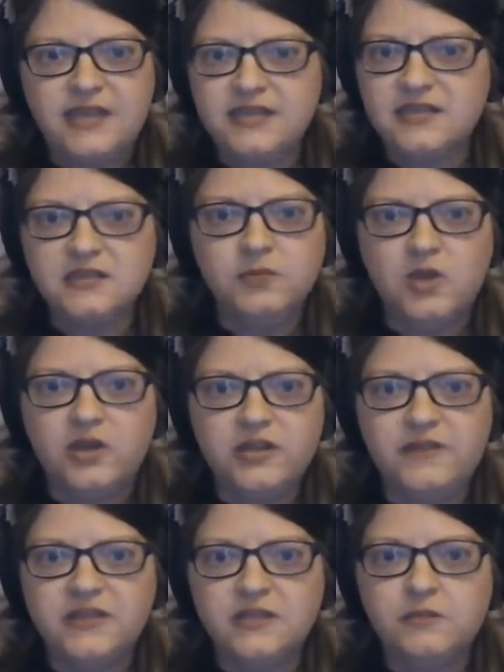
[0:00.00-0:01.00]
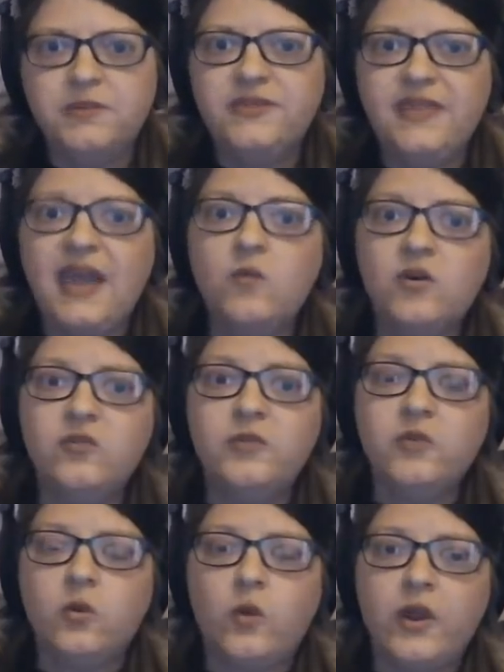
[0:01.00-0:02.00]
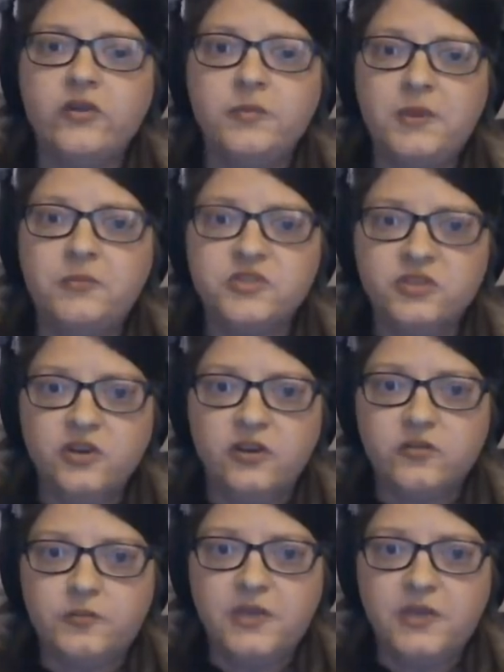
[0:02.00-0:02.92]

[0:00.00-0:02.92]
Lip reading: That doesn't belong to the victim, but that would have been required to be preserved,